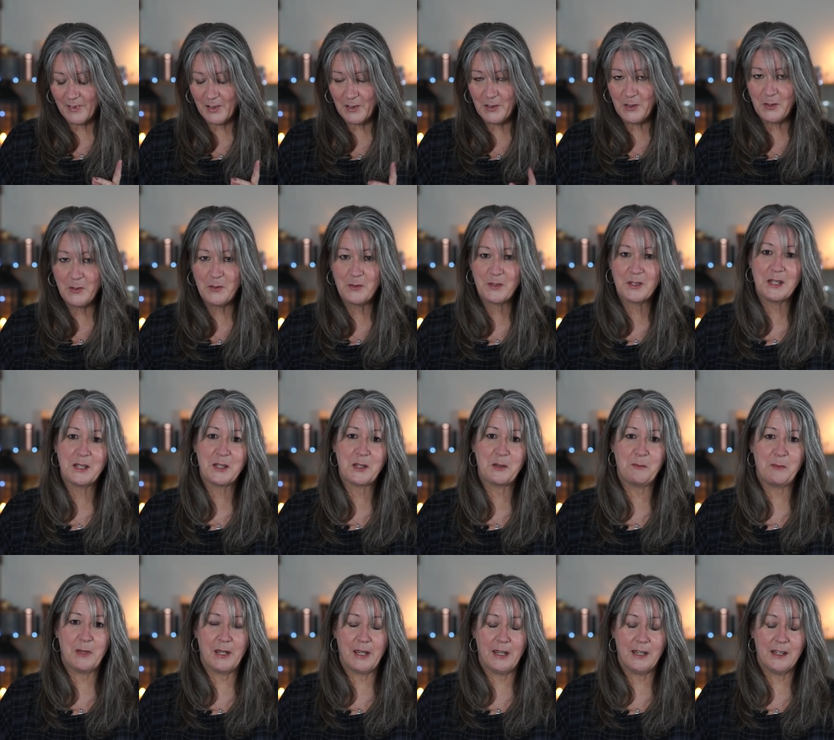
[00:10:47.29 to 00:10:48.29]
you said
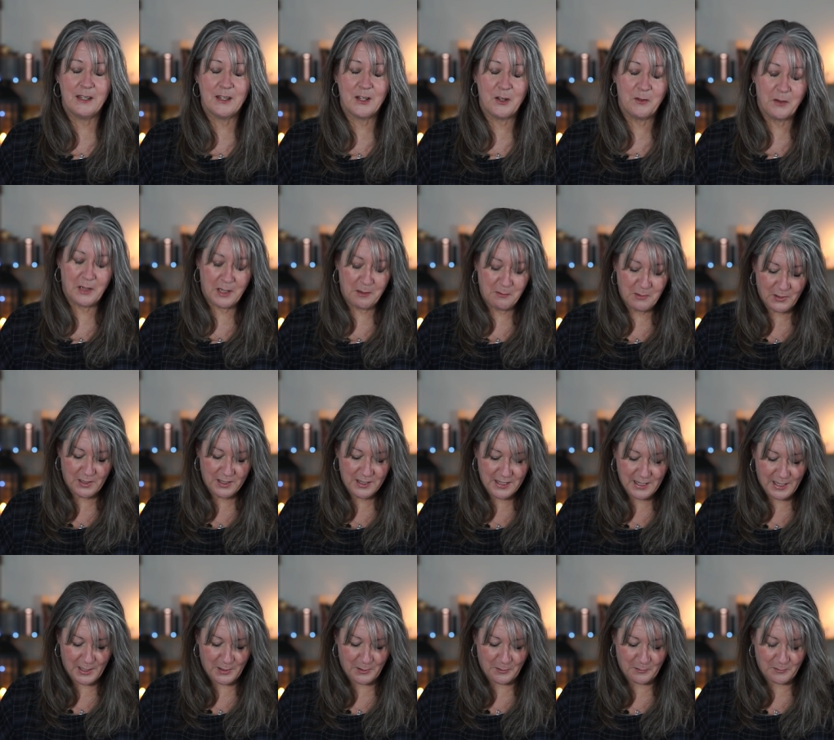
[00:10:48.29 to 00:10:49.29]
to me, don't keep looking
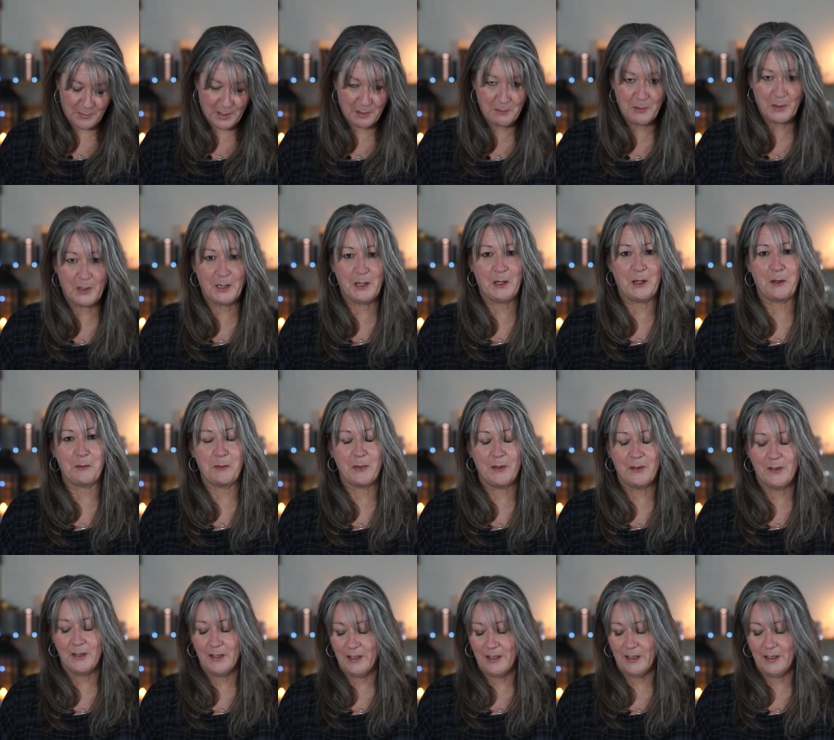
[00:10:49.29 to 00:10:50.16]
down, keep looking up.